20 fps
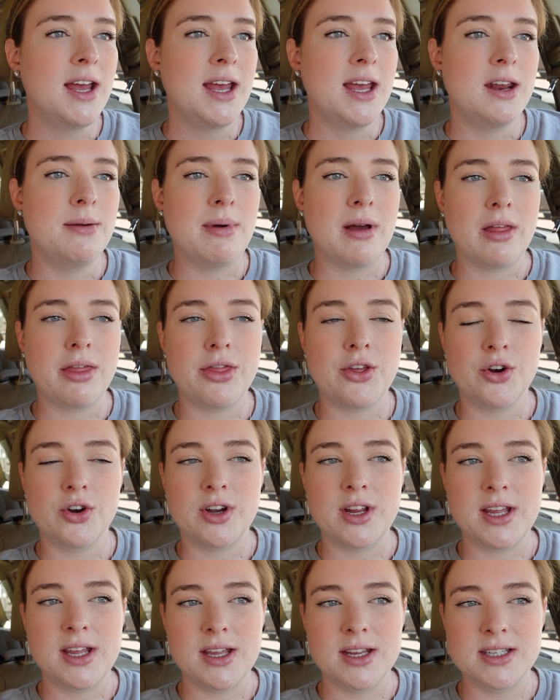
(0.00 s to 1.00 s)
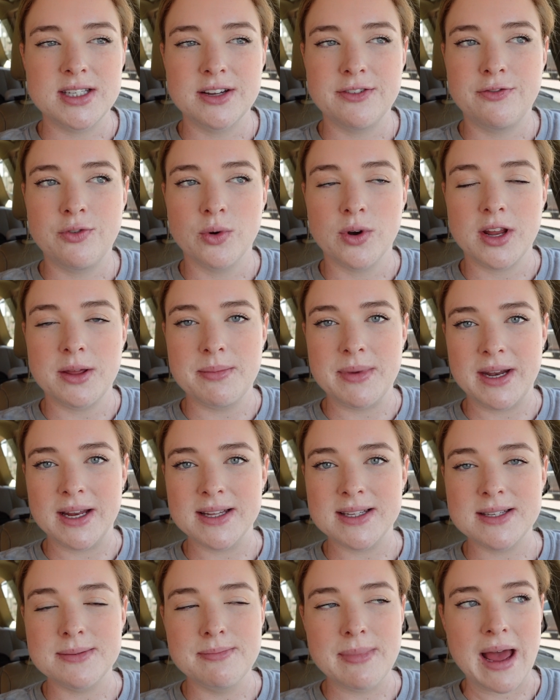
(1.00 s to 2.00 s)
in about 30 to 40
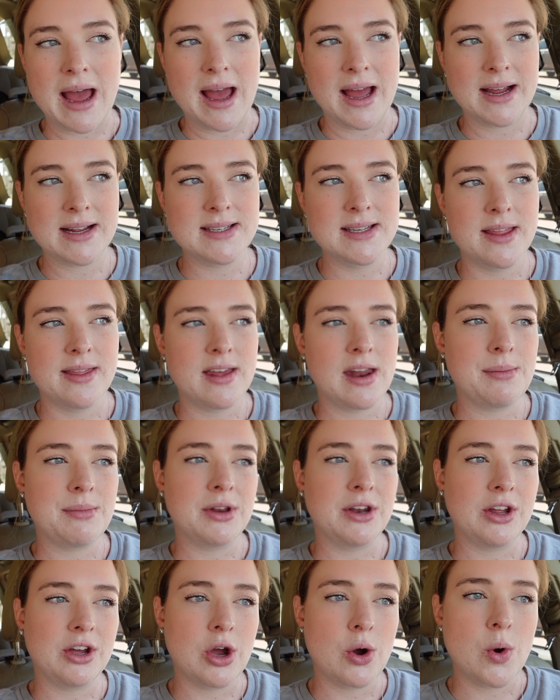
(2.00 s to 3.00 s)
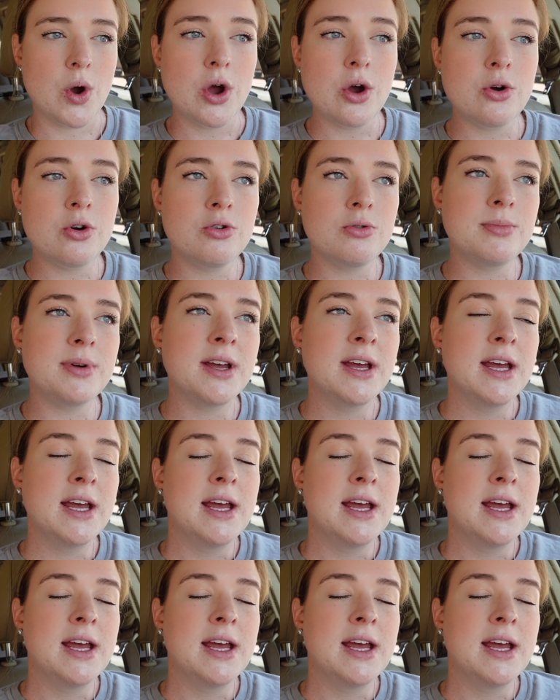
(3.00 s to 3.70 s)
minutes max. And then I'm going to go home,